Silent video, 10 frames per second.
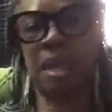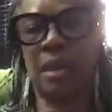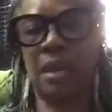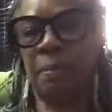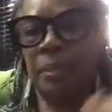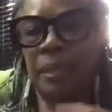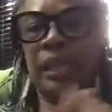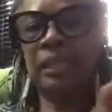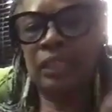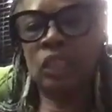make it.
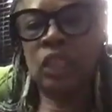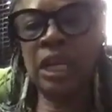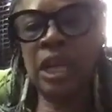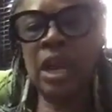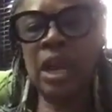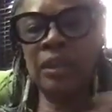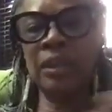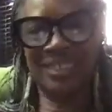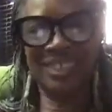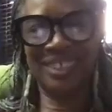
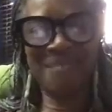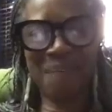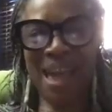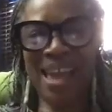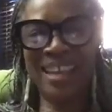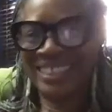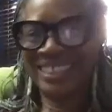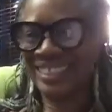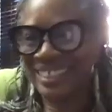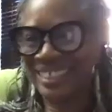Cheers. Bye.
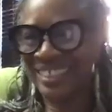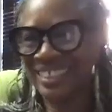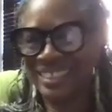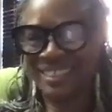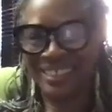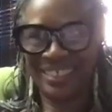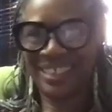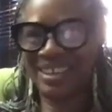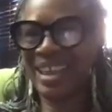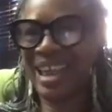
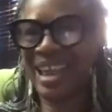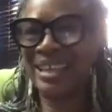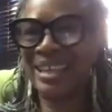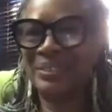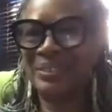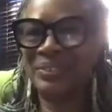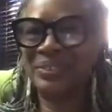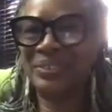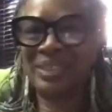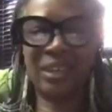Okay.
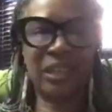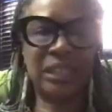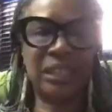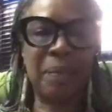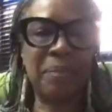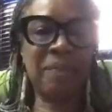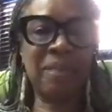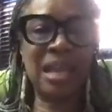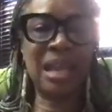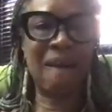I'm going to stop the
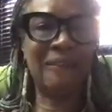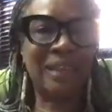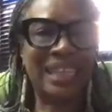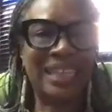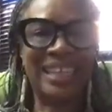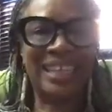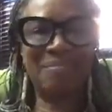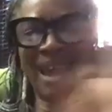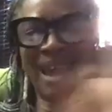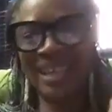video.
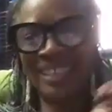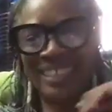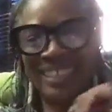Bye.